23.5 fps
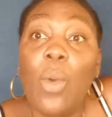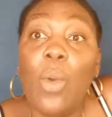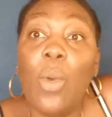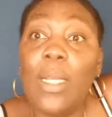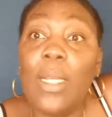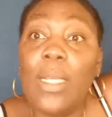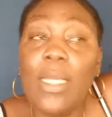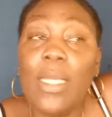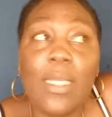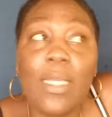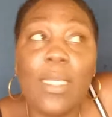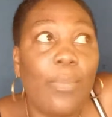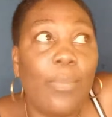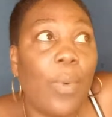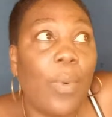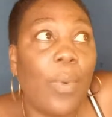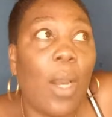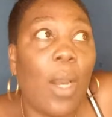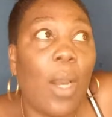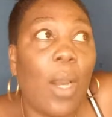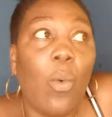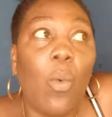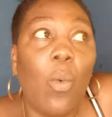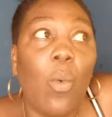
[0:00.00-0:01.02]
heap, a
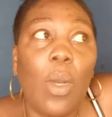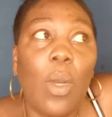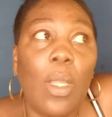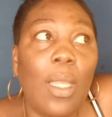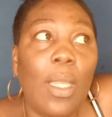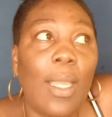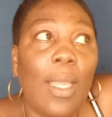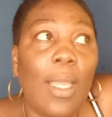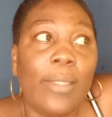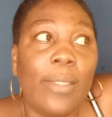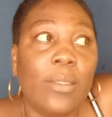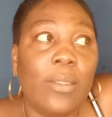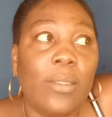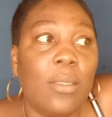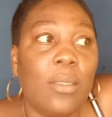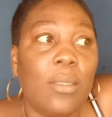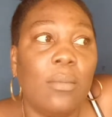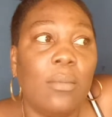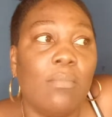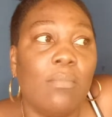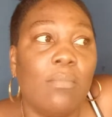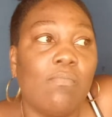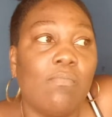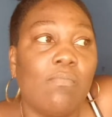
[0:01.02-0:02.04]
whole lot.
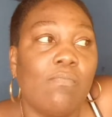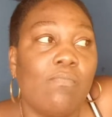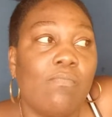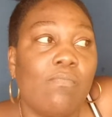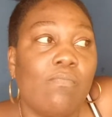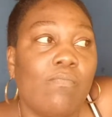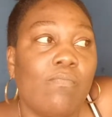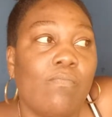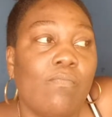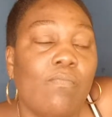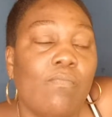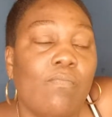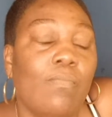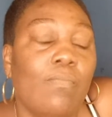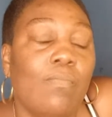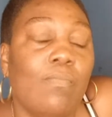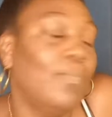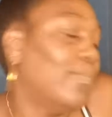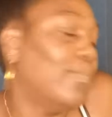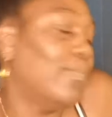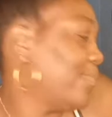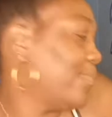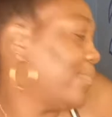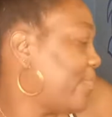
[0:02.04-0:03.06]
Hmm.
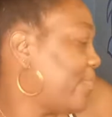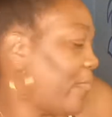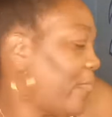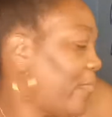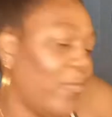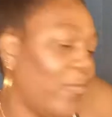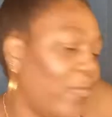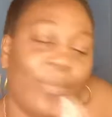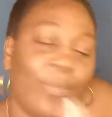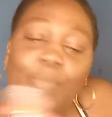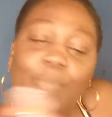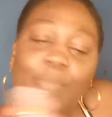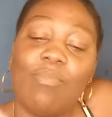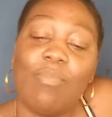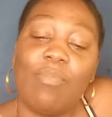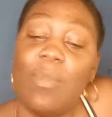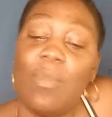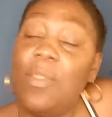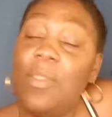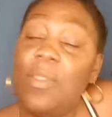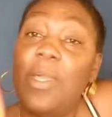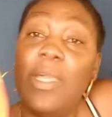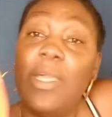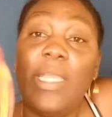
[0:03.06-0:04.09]

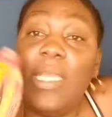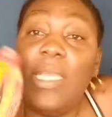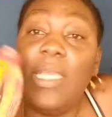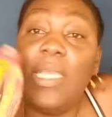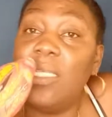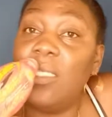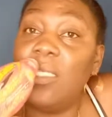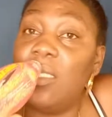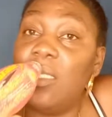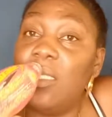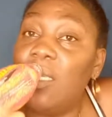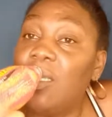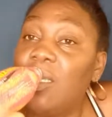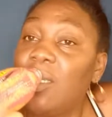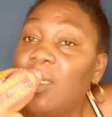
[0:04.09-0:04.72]
Not easy.